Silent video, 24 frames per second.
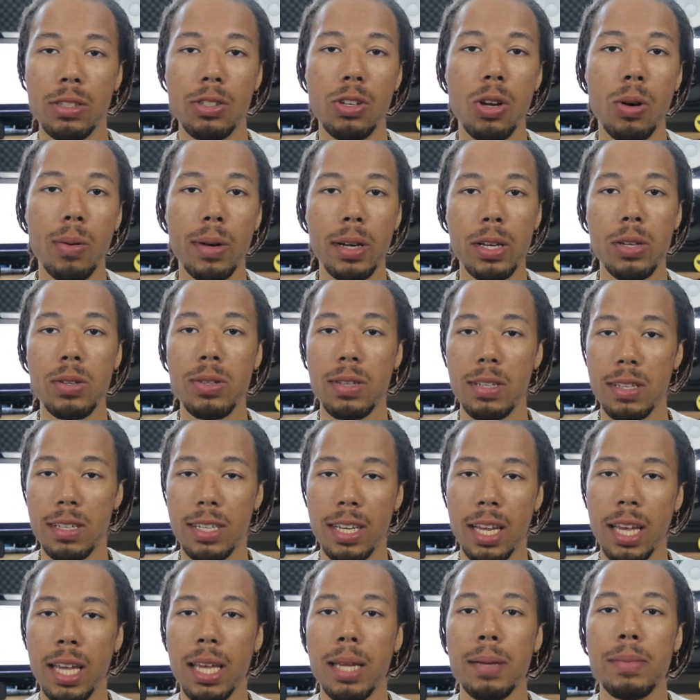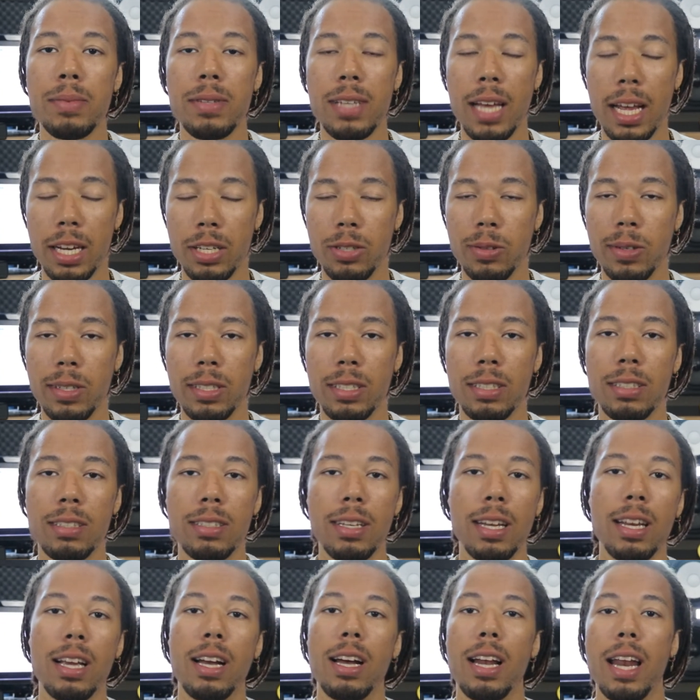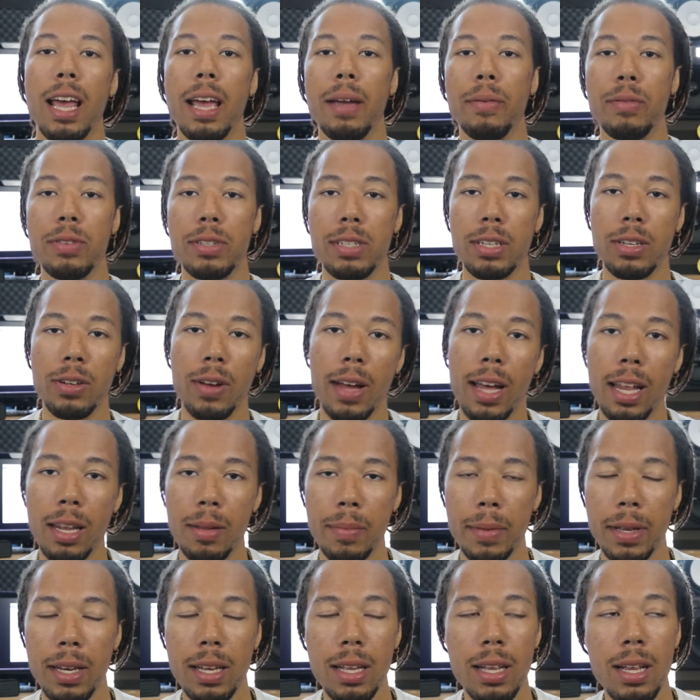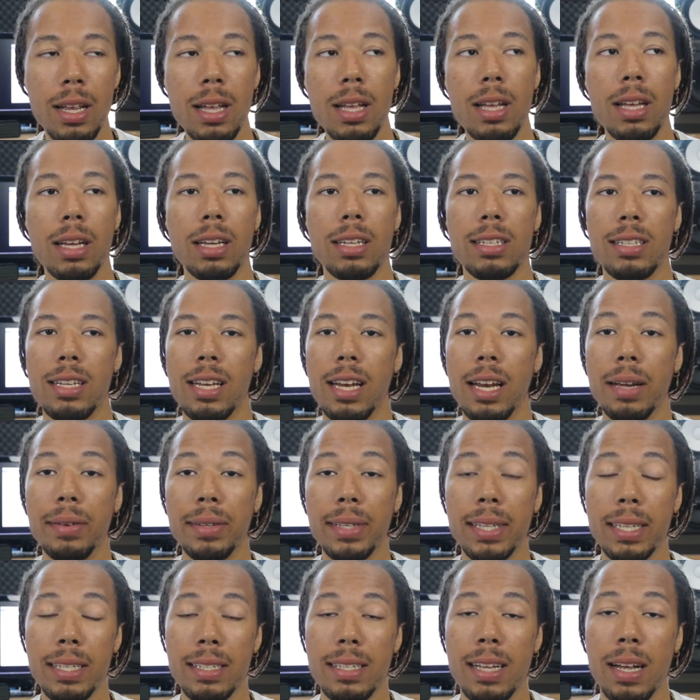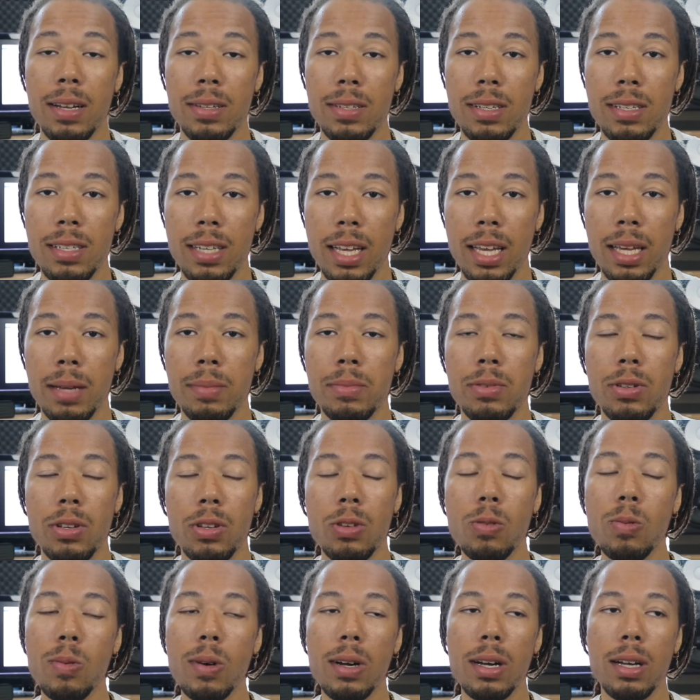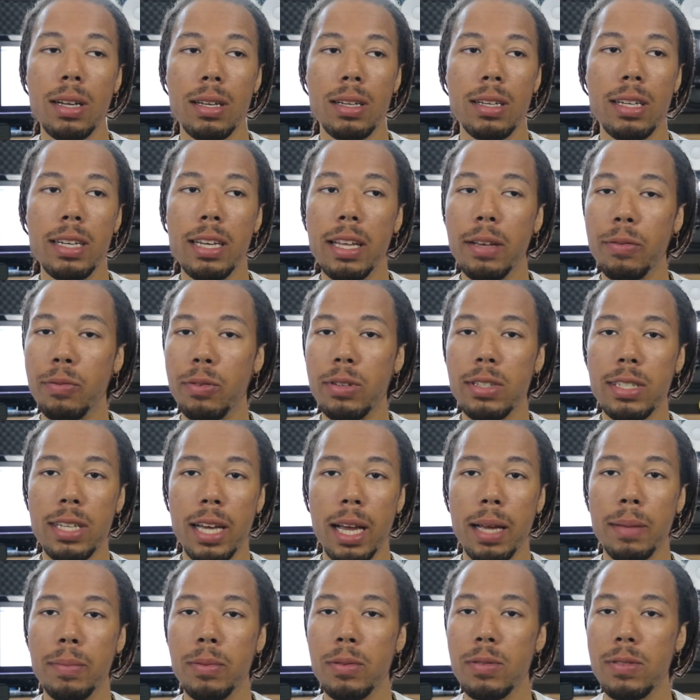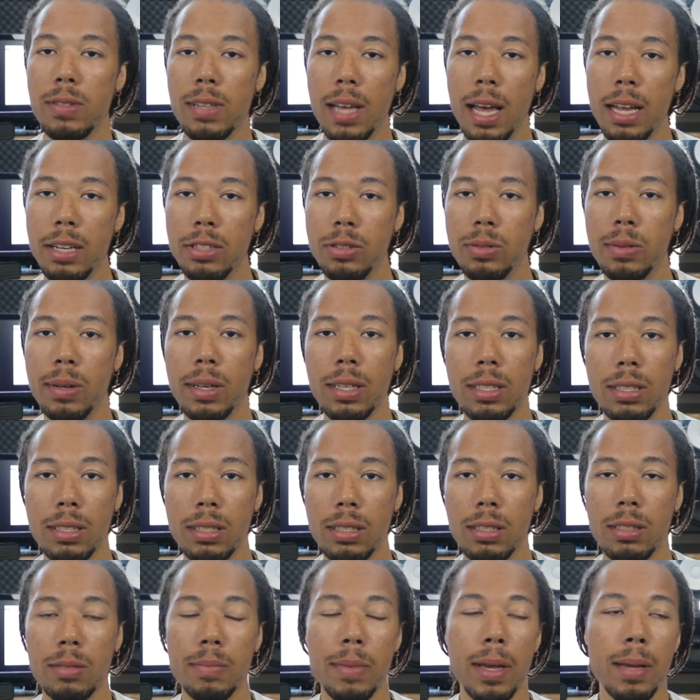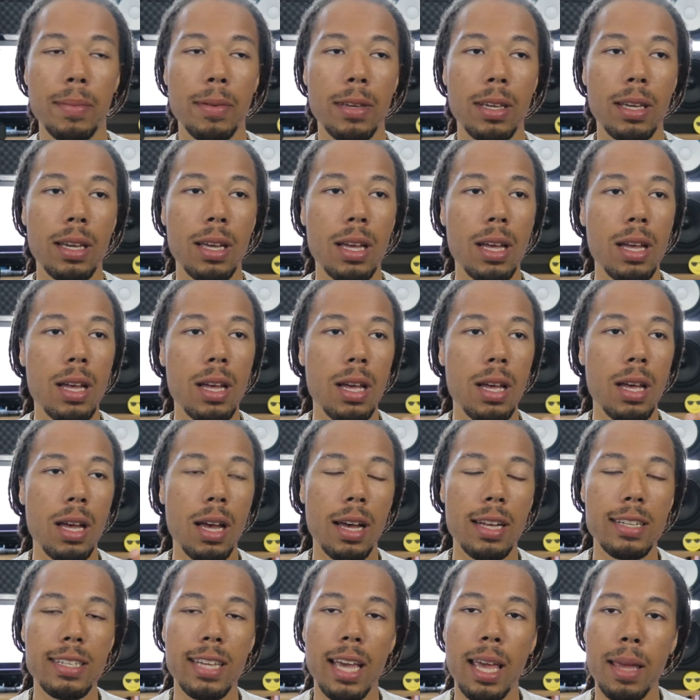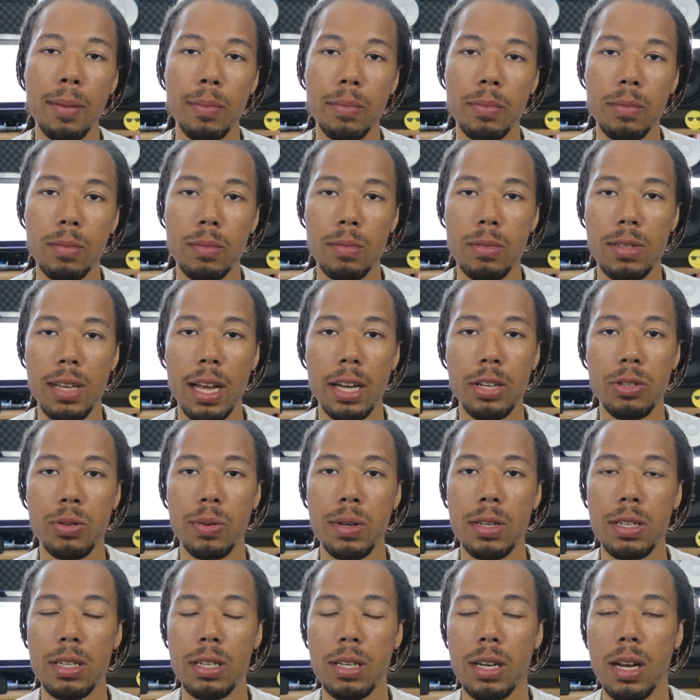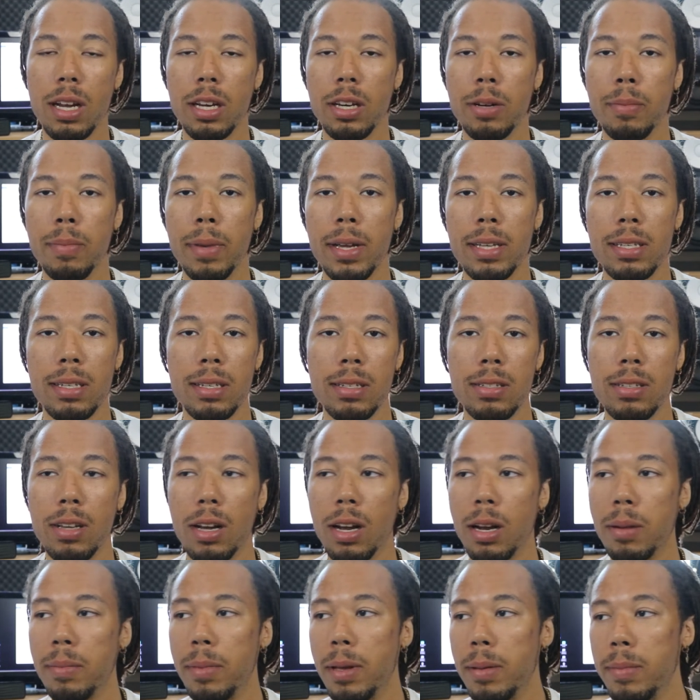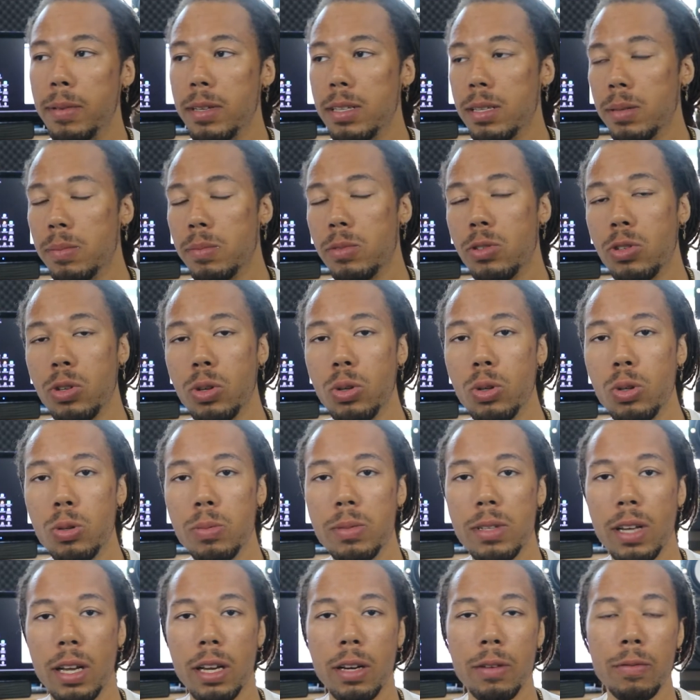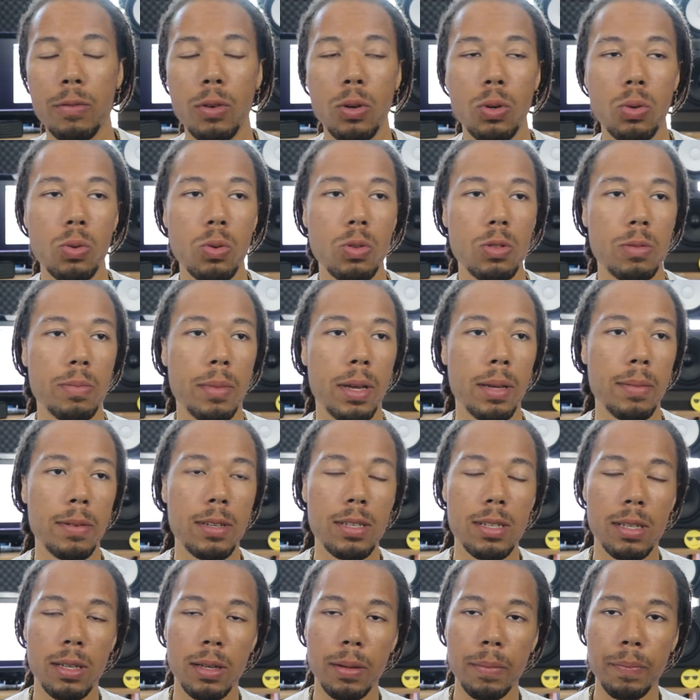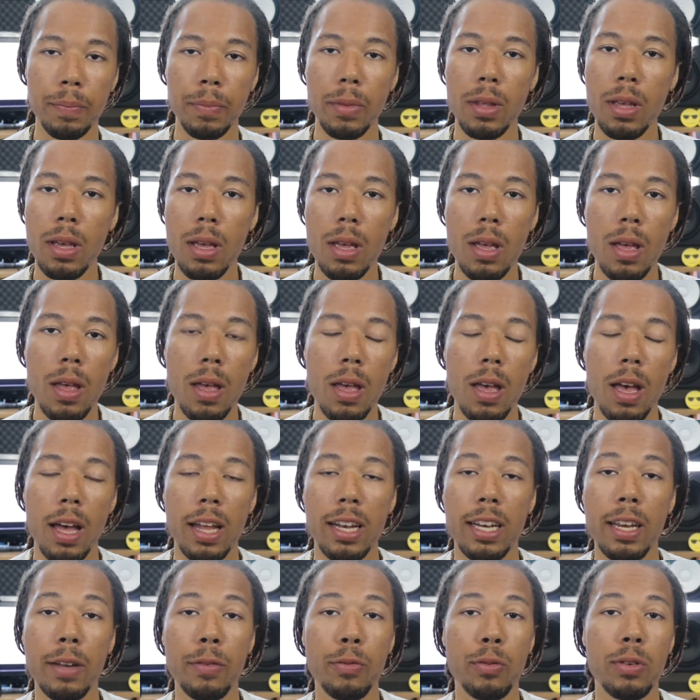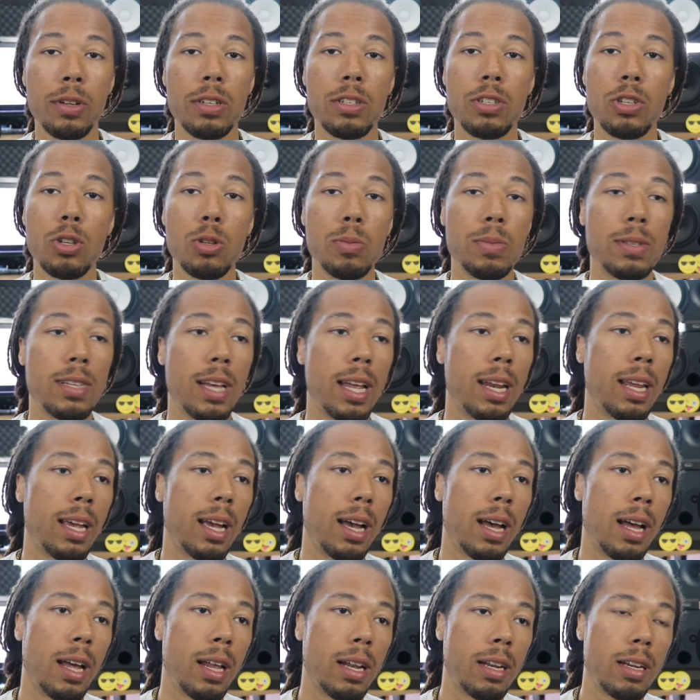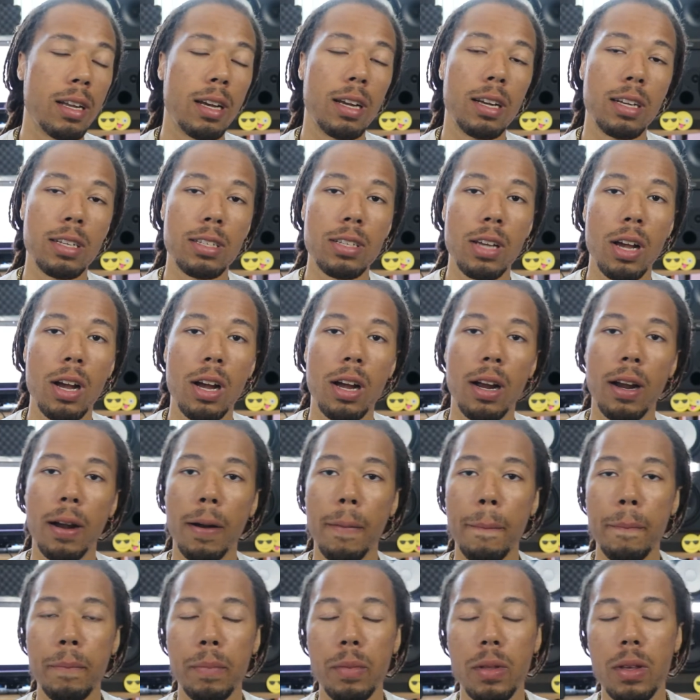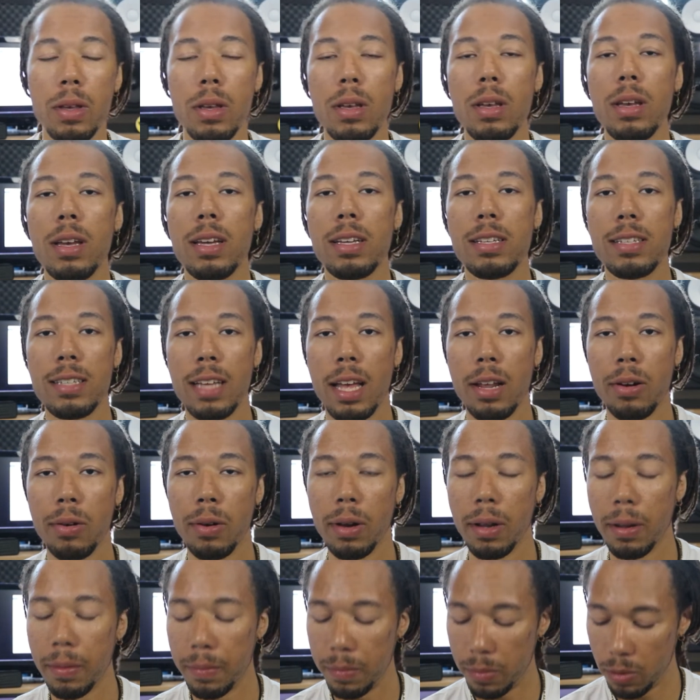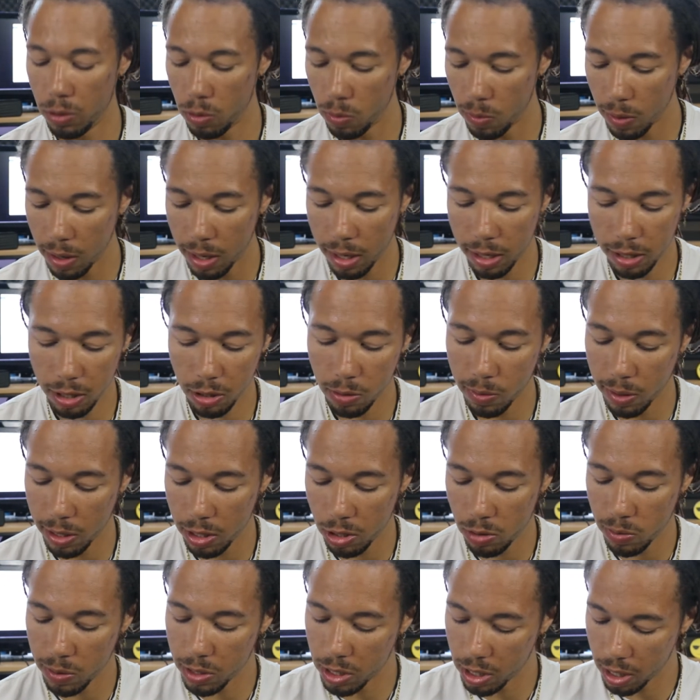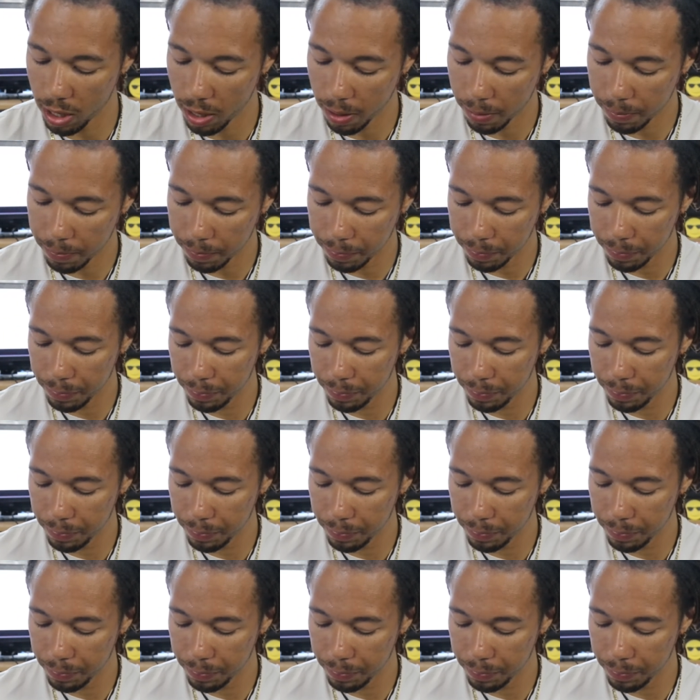You don't want to use the same saturation setting on every single element, because then everything sounds the same. So you want different type of saturations, maybe a tape saturation on your bass guitar, maybe some tubes on your vocals, maybe a different tube setting on a guitar, etc. You want to switch it up.